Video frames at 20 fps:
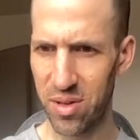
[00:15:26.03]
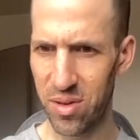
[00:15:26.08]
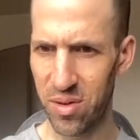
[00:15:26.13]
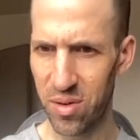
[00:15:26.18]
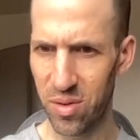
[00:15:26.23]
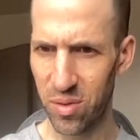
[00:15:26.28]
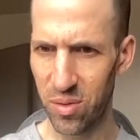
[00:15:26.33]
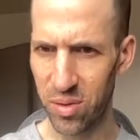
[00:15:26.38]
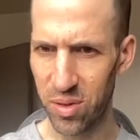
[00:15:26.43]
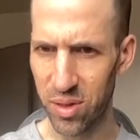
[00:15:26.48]

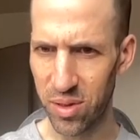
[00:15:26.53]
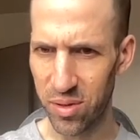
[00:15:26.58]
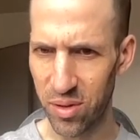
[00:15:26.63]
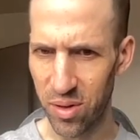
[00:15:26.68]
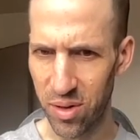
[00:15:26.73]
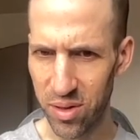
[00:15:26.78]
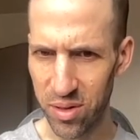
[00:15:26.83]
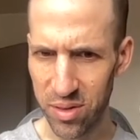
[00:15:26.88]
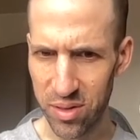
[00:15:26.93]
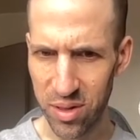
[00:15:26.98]
Who's this
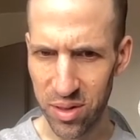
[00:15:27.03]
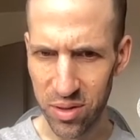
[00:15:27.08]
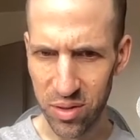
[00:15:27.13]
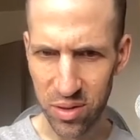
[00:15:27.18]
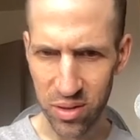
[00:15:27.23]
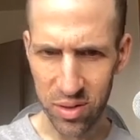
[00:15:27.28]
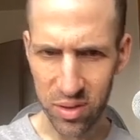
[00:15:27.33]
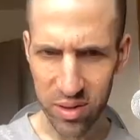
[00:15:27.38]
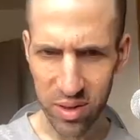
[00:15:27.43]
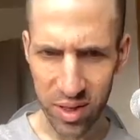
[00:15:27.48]
artist? This
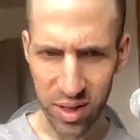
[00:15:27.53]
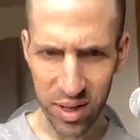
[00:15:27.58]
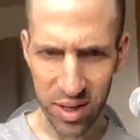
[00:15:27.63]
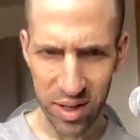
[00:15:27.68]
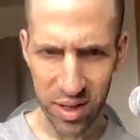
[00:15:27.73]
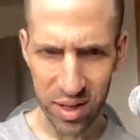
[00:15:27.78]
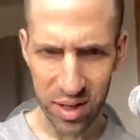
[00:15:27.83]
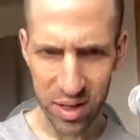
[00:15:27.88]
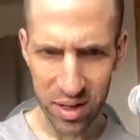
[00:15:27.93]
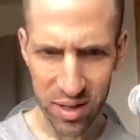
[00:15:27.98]
looks
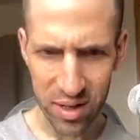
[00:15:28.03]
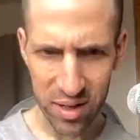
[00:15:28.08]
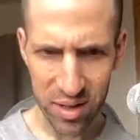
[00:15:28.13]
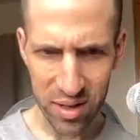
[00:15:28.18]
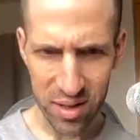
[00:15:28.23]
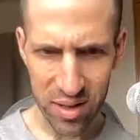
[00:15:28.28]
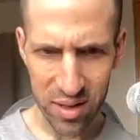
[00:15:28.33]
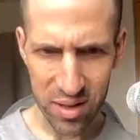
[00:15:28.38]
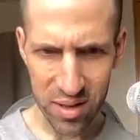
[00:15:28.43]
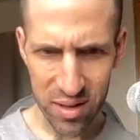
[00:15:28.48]
like
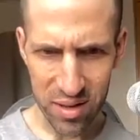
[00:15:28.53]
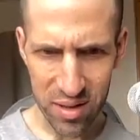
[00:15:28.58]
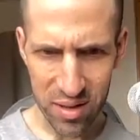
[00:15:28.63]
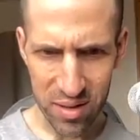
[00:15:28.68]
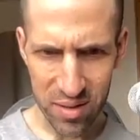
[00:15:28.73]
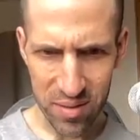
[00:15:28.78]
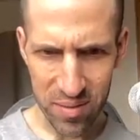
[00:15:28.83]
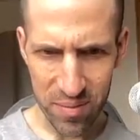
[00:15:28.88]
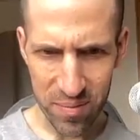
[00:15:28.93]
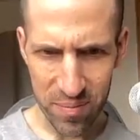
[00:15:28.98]

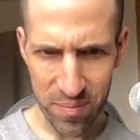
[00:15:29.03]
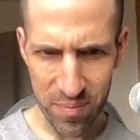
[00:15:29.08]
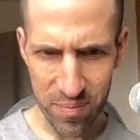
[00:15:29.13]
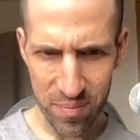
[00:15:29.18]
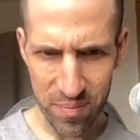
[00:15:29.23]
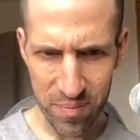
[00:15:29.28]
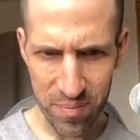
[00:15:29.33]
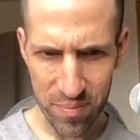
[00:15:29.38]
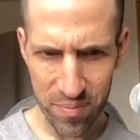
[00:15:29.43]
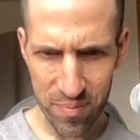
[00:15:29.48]

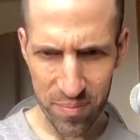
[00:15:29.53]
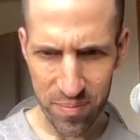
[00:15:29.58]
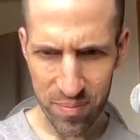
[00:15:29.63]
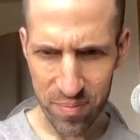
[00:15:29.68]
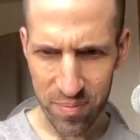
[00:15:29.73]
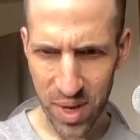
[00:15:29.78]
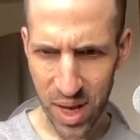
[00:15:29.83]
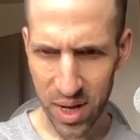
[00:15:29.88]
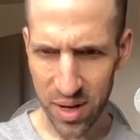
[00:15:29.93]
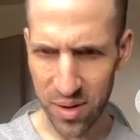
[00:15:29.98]

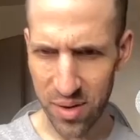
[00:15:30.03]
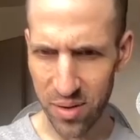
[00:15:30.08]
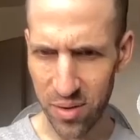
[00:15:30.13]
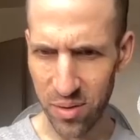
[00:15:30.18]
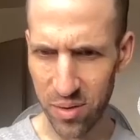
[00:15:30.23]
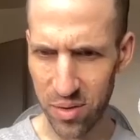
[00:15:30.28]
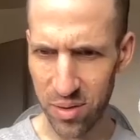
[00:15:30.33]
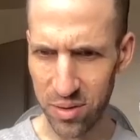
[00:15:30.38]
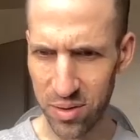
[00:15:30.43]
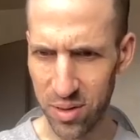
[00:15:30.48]
Mm, I don't know who
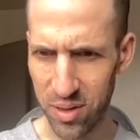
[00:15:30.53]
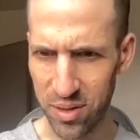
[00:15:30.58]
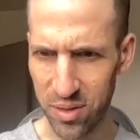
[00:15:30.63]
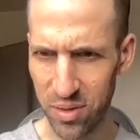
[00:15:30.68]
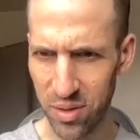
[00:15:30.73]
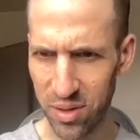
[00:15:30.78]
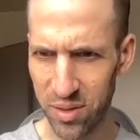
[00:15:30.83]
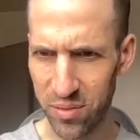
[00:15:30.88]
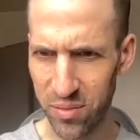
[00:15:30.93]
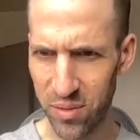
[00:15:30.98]
this is. It
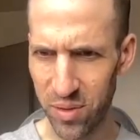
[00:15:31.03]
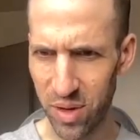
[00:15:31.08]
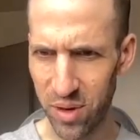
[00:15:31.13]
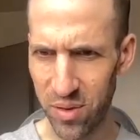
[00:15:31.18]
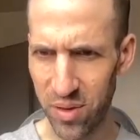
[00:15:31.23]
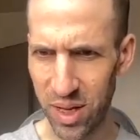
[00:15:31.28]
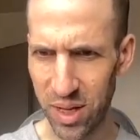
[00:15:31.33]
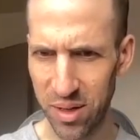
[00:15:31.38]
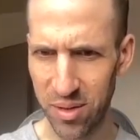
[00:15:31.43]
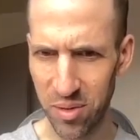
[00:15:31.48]
looks very
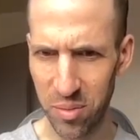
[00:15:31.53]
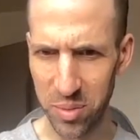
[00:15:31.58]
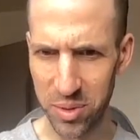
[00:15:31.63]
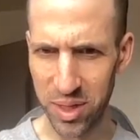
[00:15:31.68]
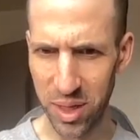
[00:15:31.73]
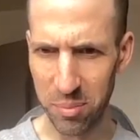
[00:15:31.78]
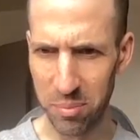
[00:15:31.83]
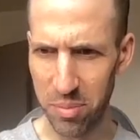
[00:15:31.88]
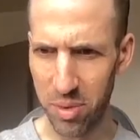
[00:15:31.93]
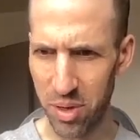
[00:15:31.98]
like almost
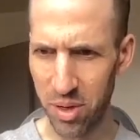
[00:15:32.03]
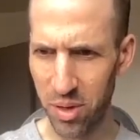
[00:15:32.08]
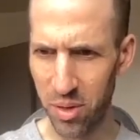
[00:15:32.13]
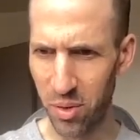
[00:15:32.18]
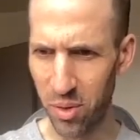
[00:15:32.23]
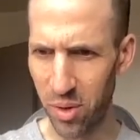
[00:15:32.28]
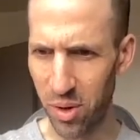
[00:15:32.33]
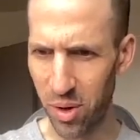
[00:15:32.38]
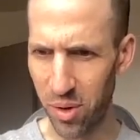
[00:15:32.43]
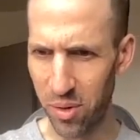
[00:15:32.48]
like Burne
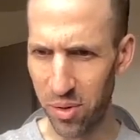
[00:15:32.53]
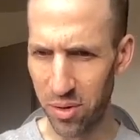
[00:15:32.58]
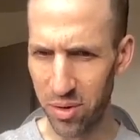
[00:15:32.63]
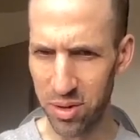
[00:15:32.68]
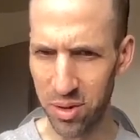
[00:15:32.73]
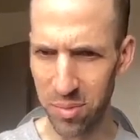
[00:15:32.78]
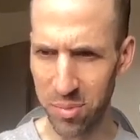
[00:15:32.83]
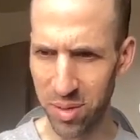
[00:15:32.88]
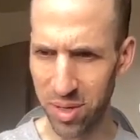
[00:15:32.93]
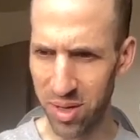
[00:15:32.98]
Hogarth or
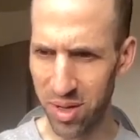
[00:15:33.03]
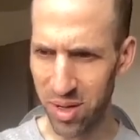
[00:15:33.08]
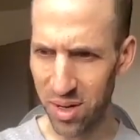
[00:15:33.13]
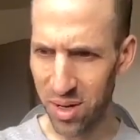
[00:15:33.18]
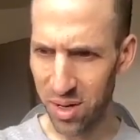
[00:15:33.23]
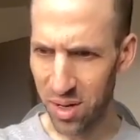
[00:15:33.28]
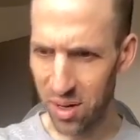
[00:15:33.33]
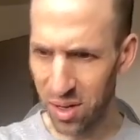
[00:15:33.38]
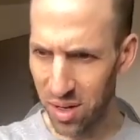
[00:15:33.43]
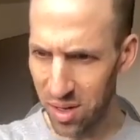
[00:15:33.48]
something.
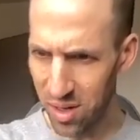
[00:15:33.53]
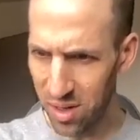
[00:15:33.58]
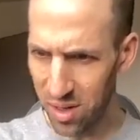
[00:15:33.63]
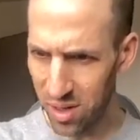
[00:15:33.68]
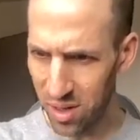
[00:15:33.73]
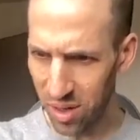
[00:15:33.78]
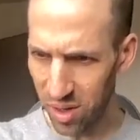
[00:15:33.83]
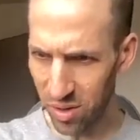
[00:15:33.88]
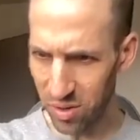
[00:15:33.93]
Oh,